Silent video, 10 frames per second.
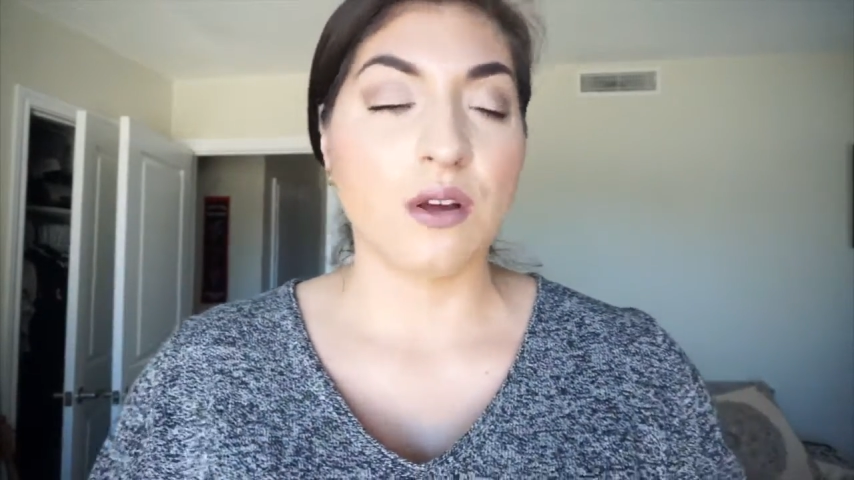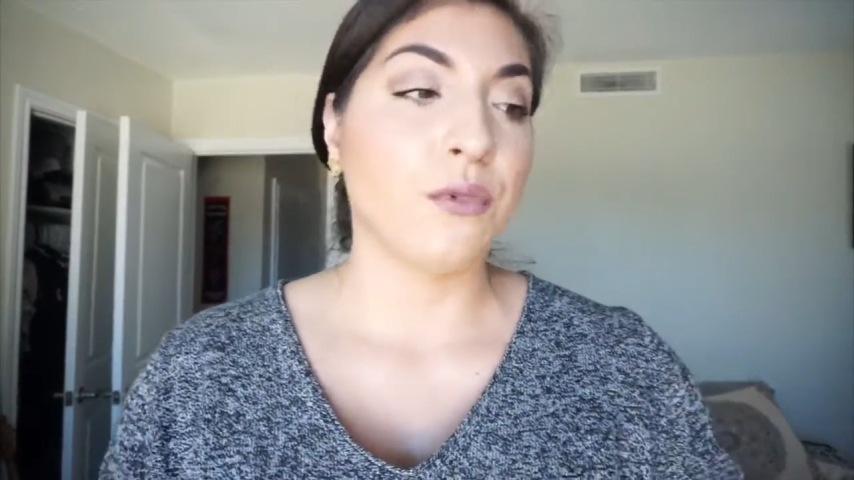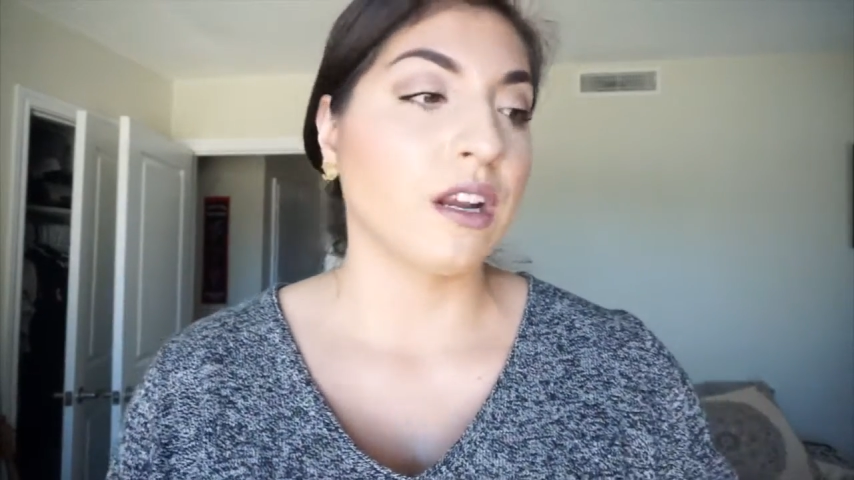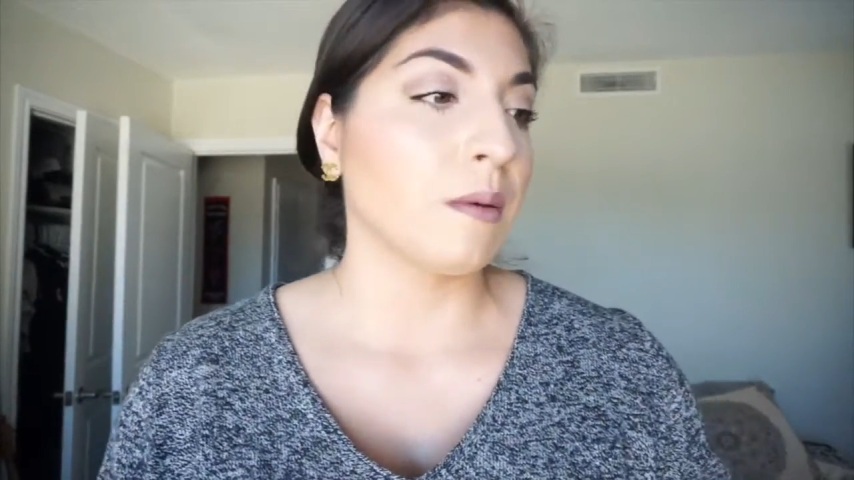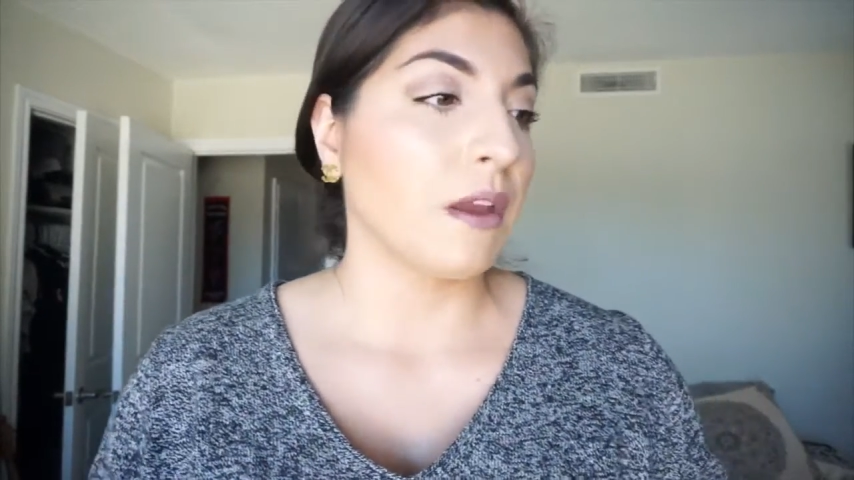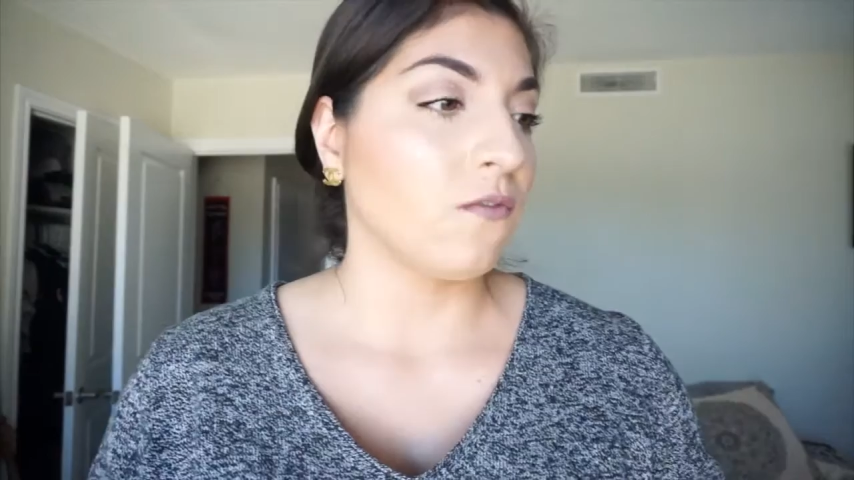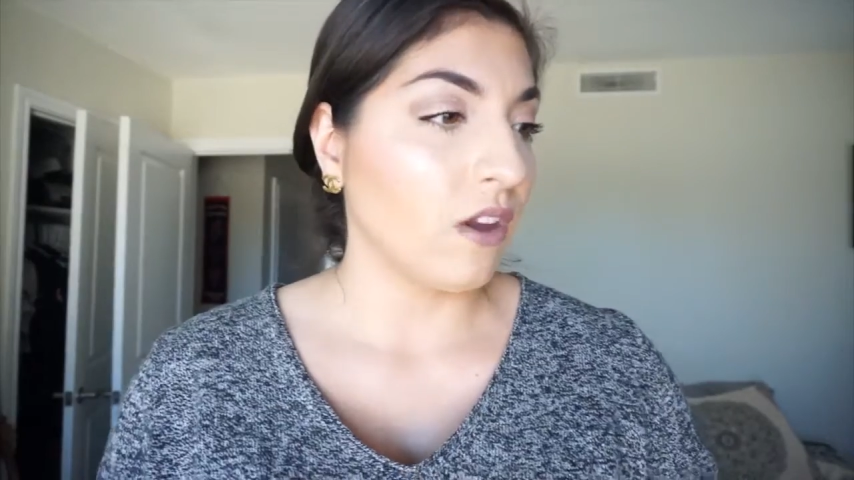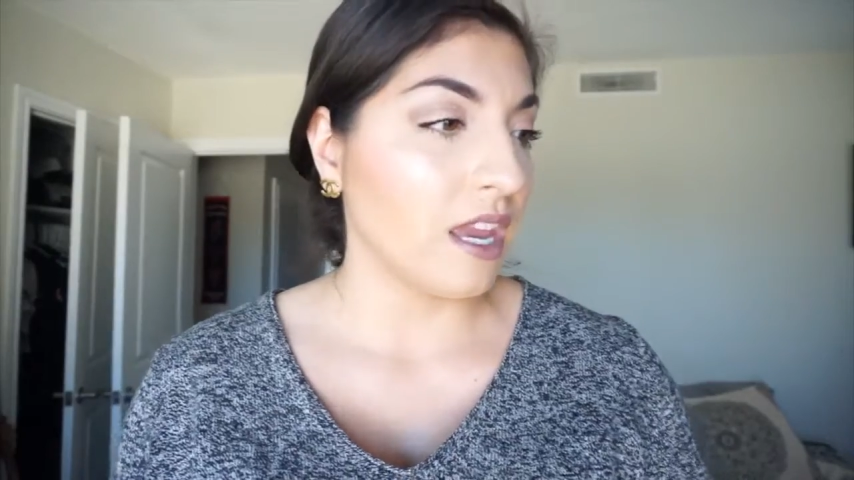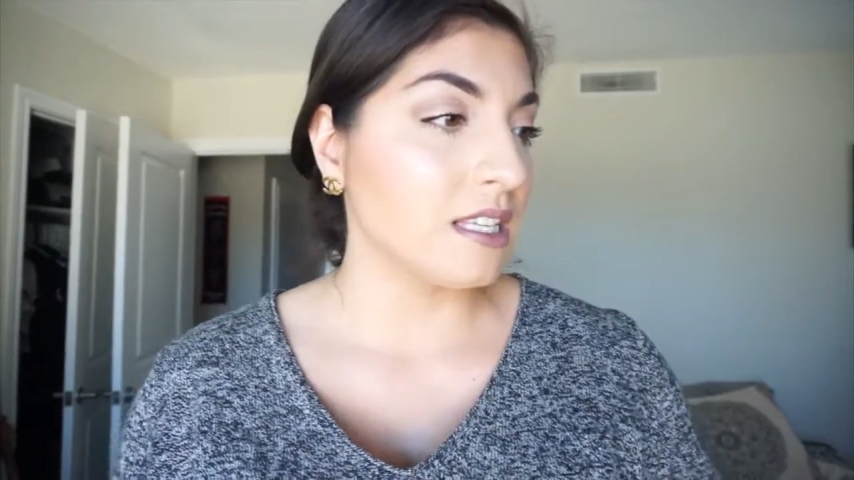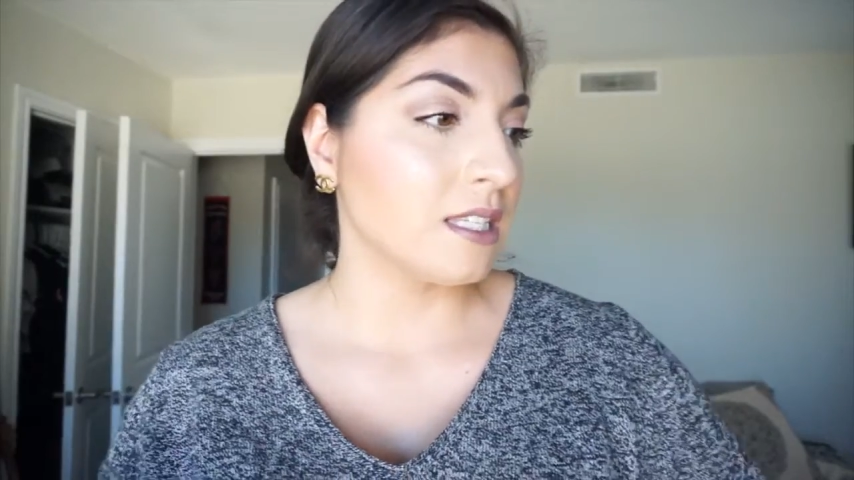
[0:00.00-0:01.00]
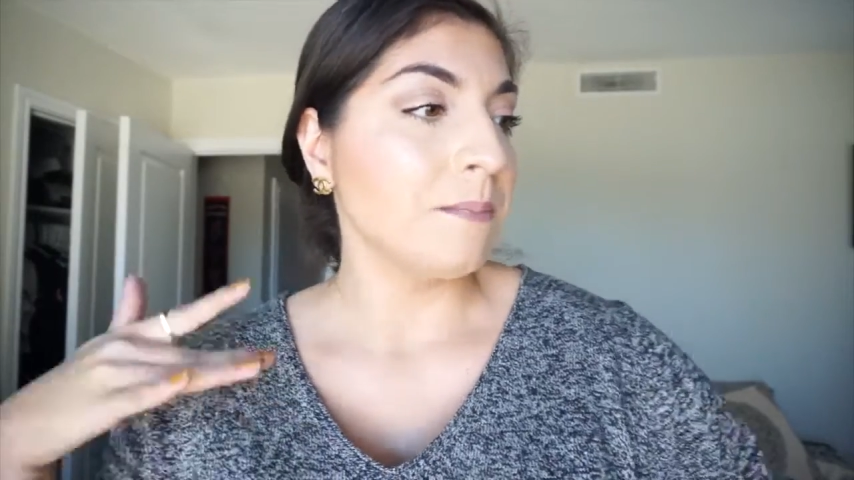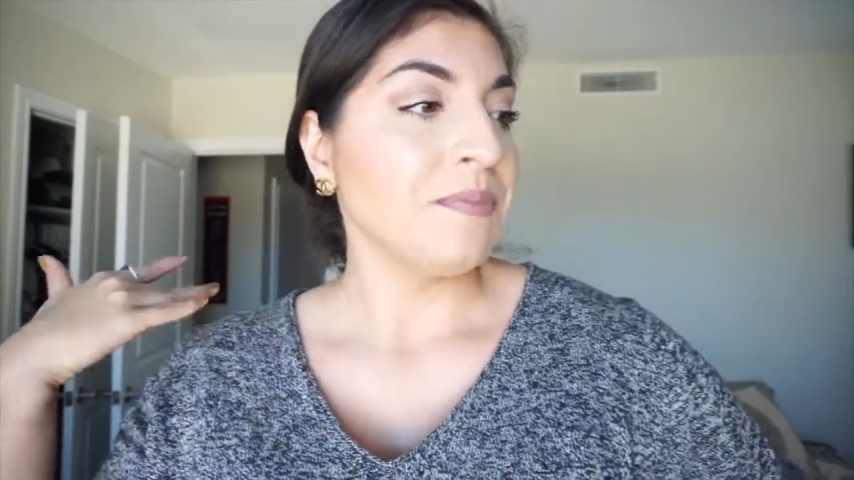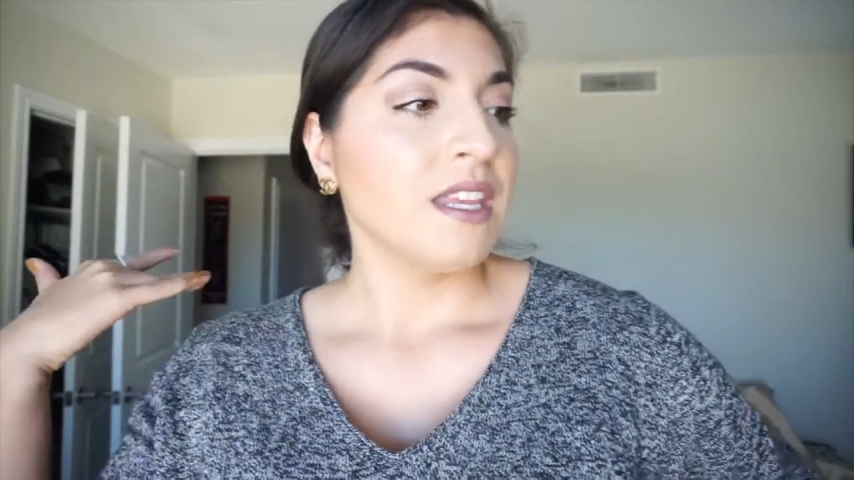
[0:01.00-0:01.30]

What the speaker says: I'm wearing on my face.